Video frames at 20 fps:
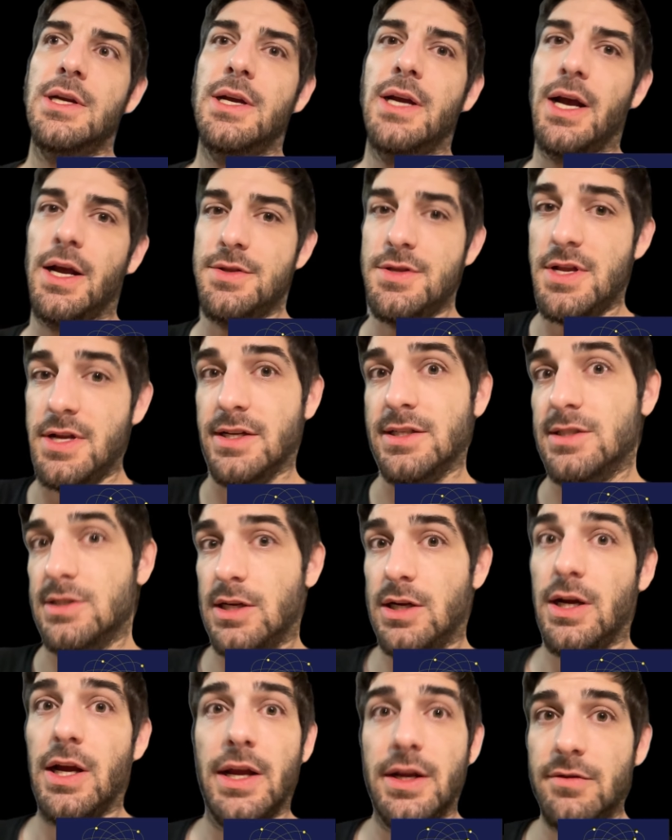and then it's
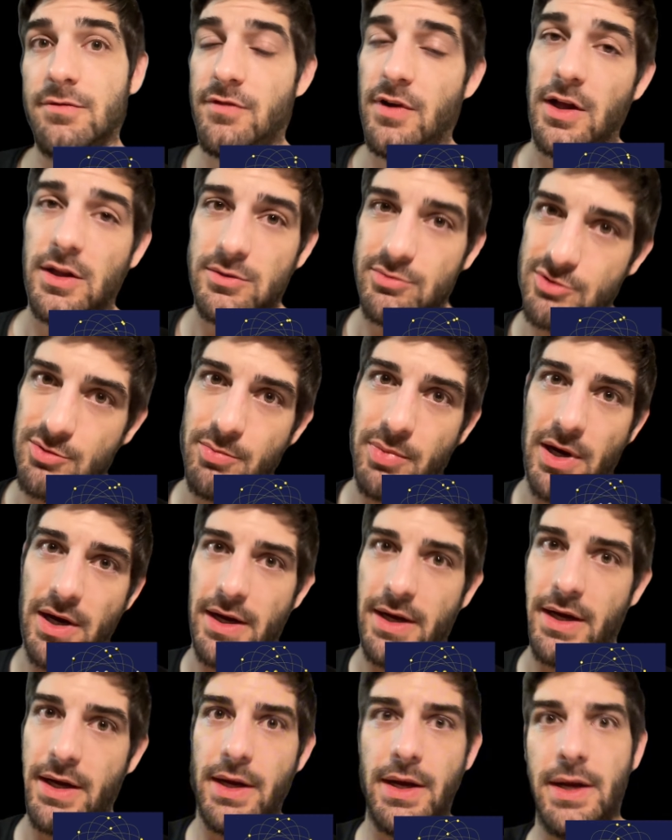enveloped
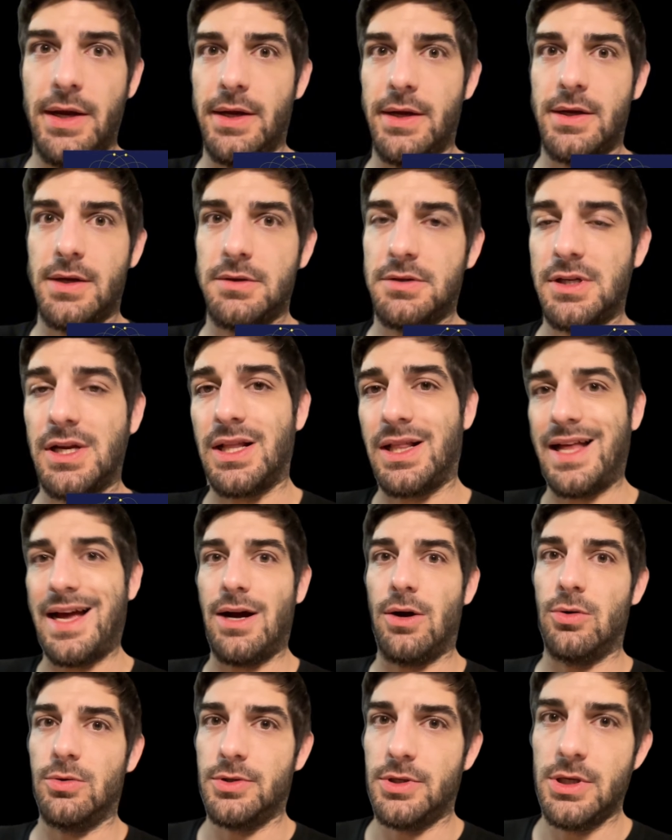by a
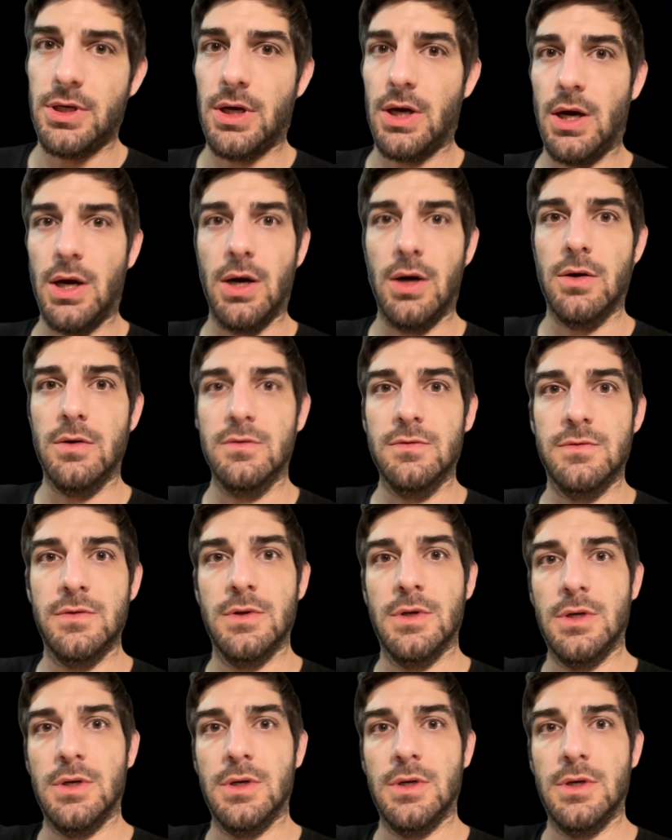cloud of